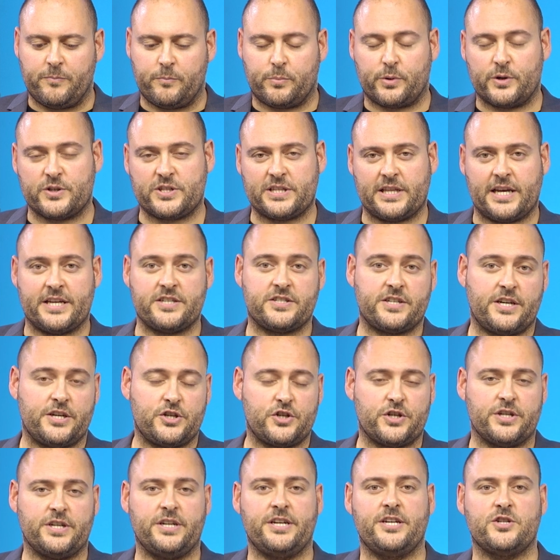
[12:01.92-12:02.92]

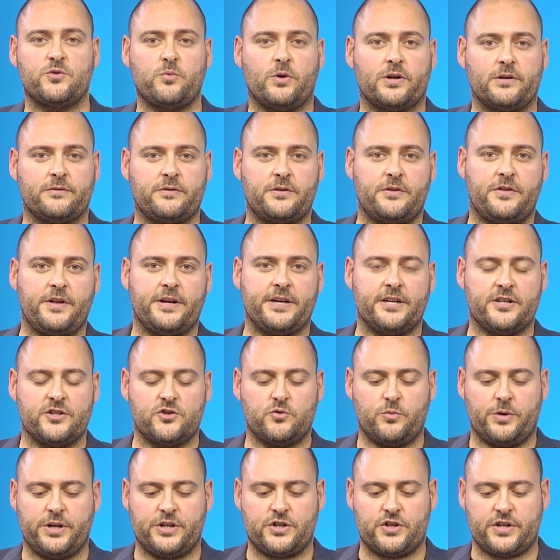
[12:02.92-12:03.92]
personalization is one of the things
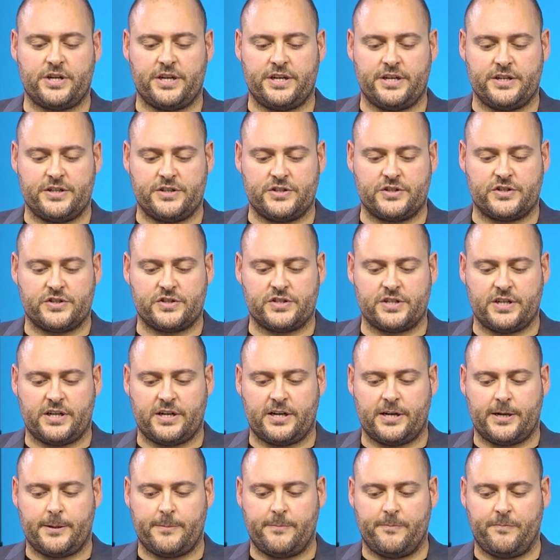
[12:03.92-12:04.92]
which is
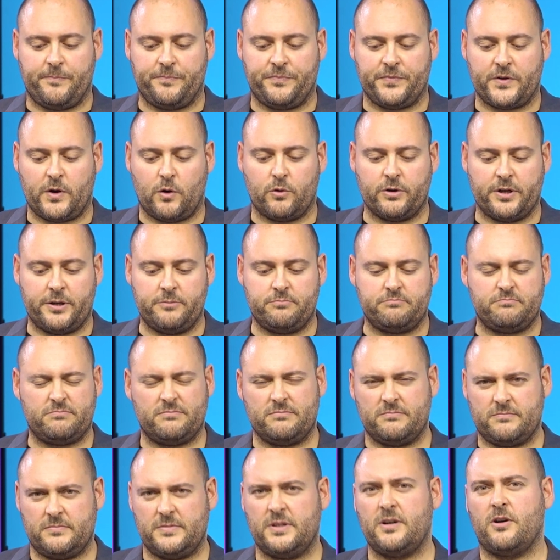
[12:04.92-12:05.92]

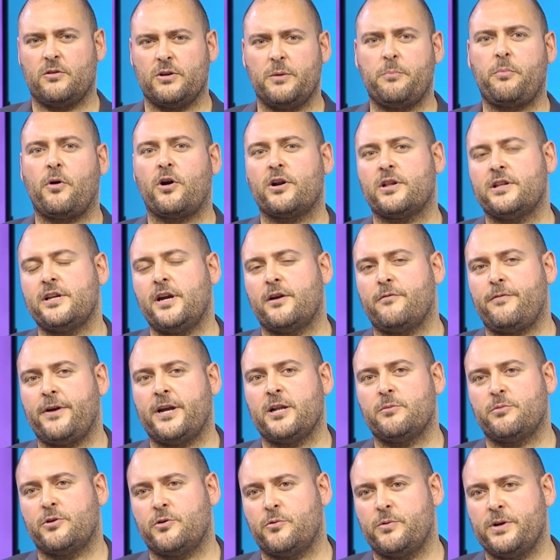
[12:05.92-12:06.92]
only partly
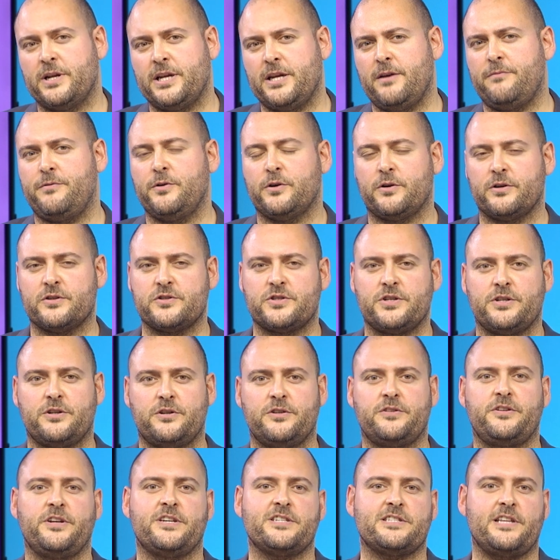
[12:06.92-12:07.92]
available really if you consider
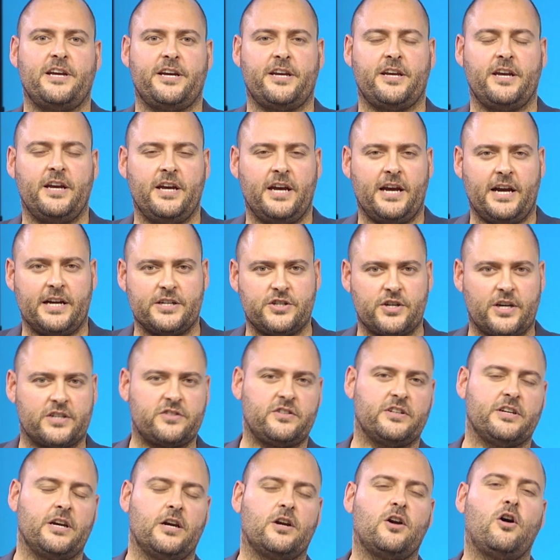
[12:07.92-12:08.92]
things like
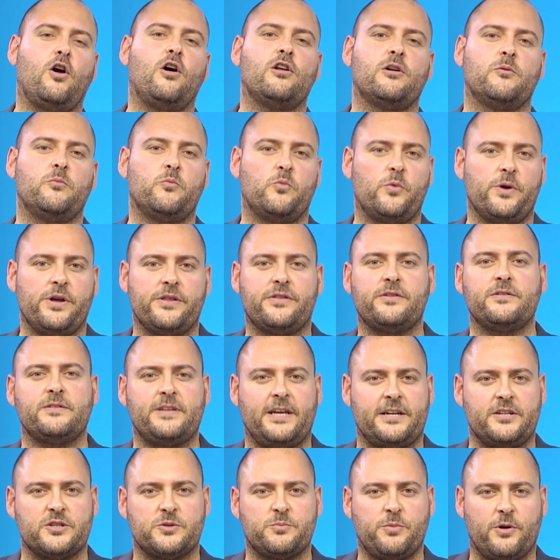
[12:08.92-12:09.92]
adjusting a column width.
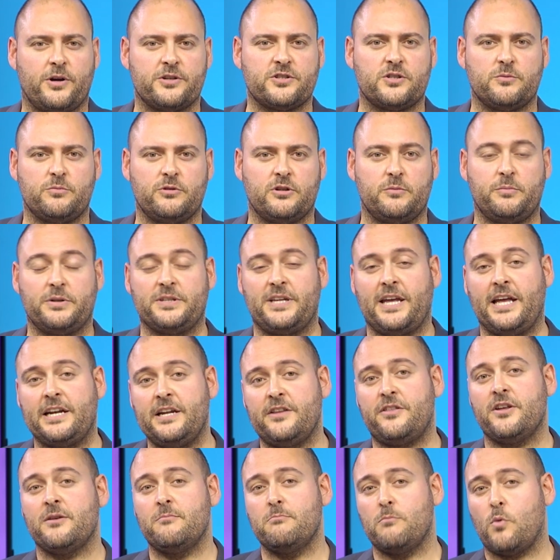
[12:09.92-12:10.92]
That is possible, but
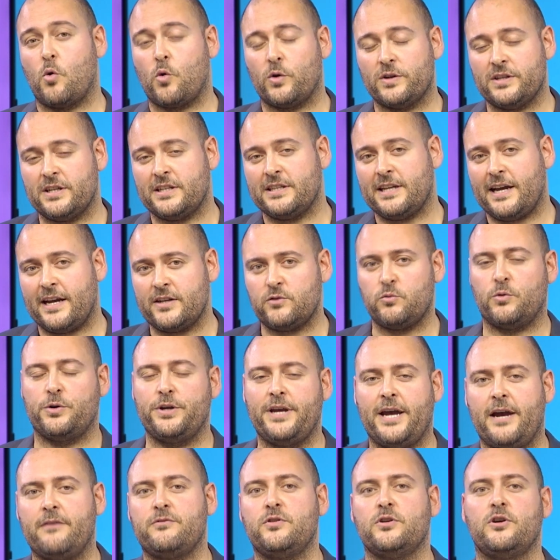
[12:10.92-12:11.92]
anything more than that, where you
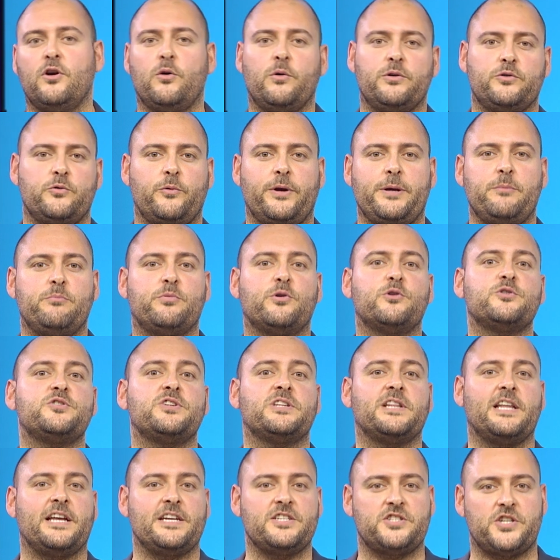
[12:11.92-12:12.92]
have to go into a
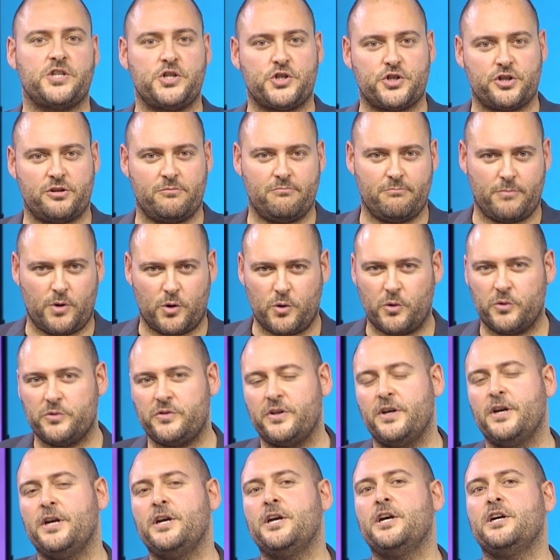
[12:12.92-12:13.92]
personalization mode
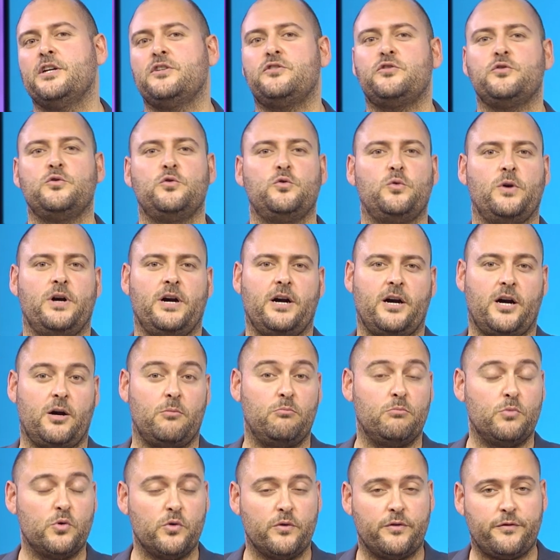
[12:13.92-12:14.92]
to
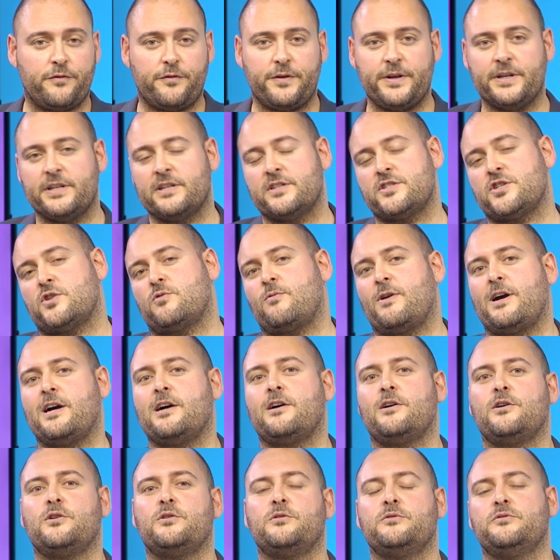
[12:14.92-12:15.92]
move fields
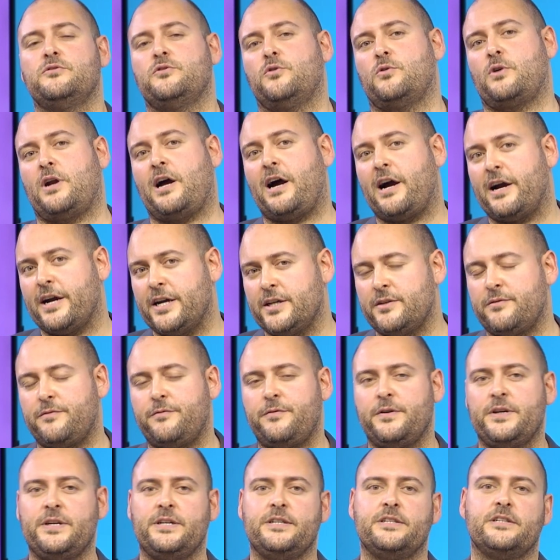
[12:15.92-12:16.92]
around or hide
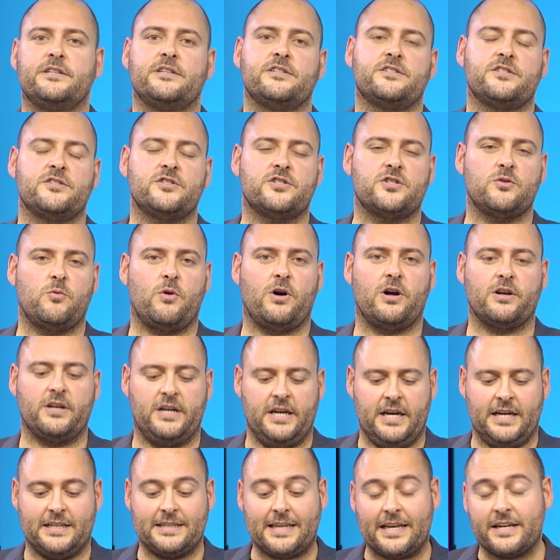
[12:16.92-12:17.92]
fields and so on,
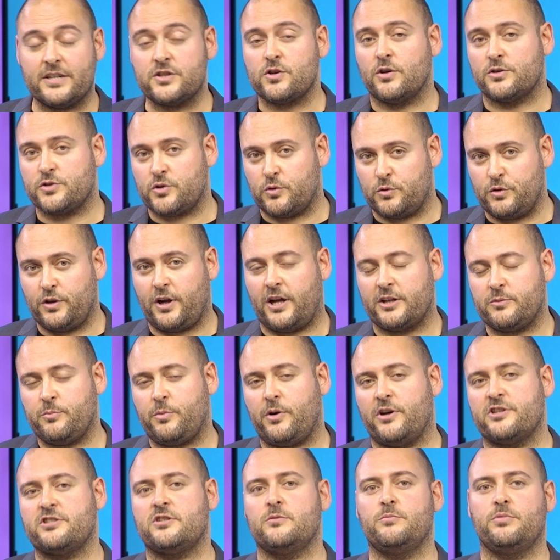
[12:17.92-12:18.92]
that is also not
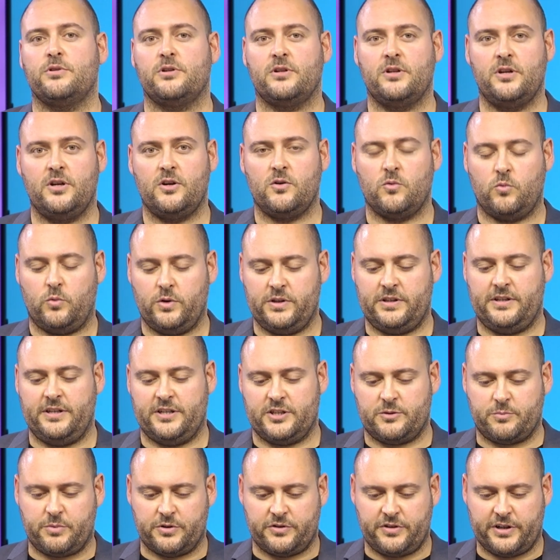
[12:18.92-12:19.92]
possible with
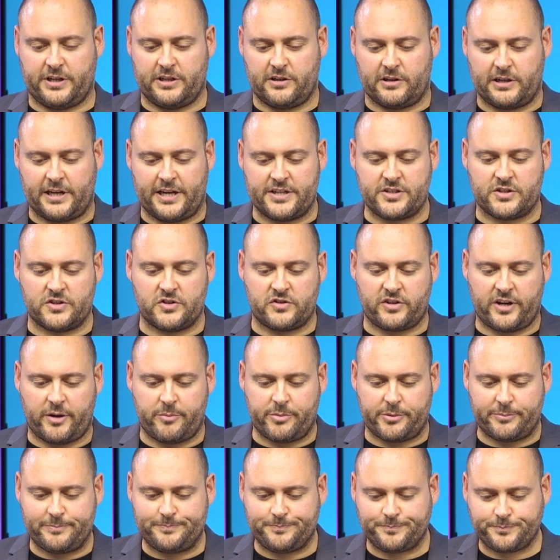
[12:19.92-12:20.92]
this particular license type.
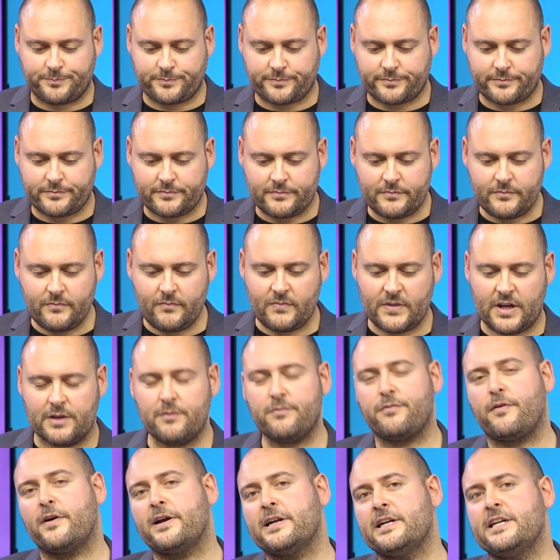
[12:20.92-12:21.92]
And
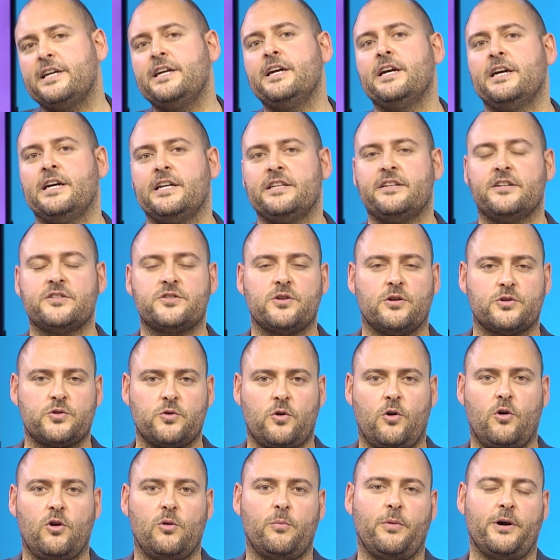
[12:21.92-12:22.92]
finally, there's also a
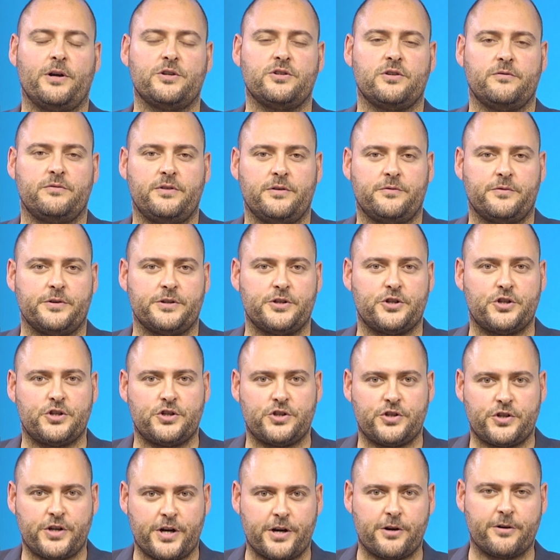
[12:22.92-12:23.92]
whole bunch of different
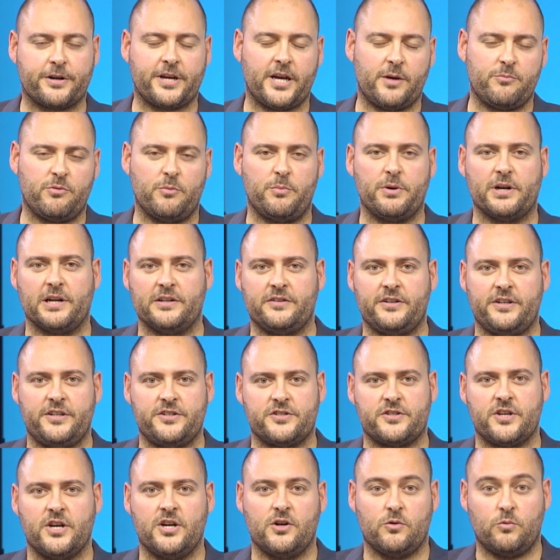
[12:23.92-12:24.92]
share
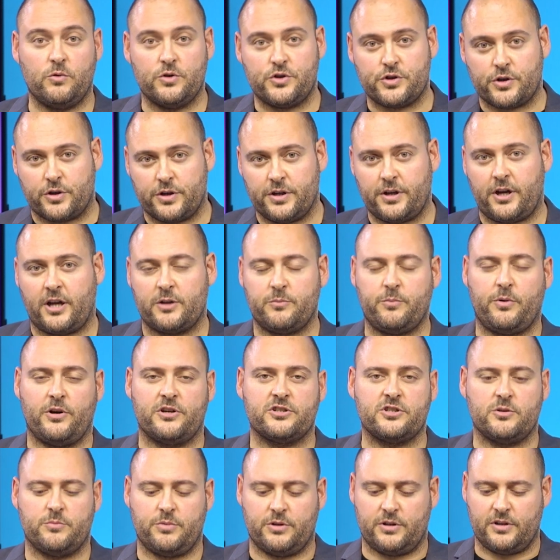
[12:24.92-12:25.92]
capabilities which are not
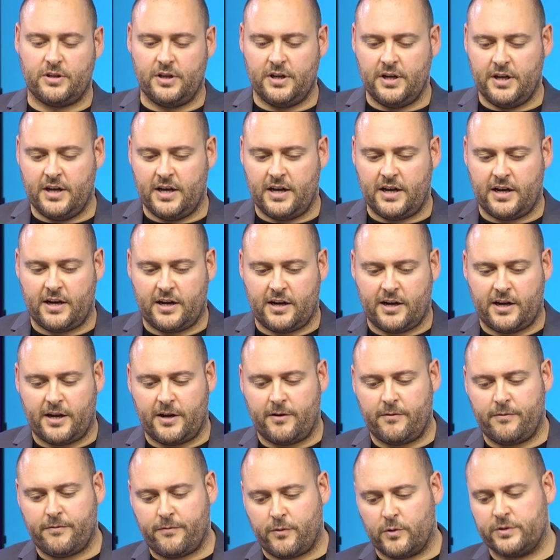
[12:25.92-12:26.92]
possible
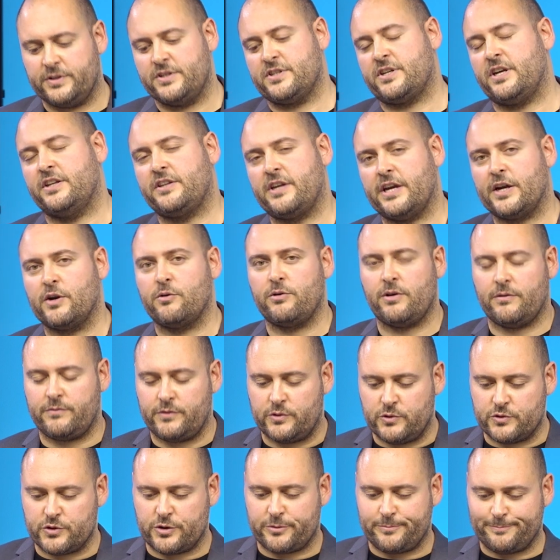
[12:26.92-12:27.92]
for this category of
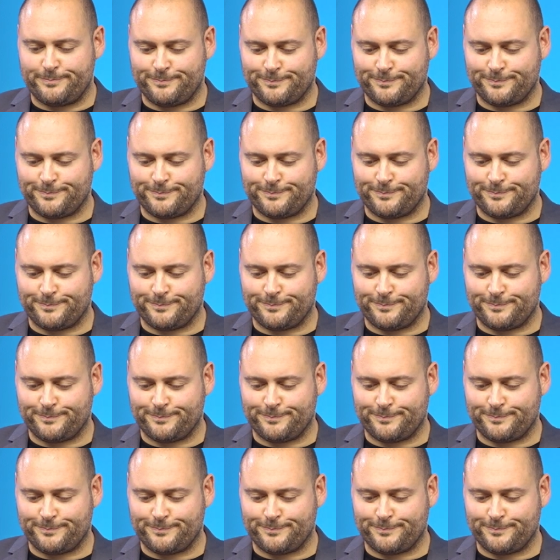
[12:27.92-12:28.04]
user.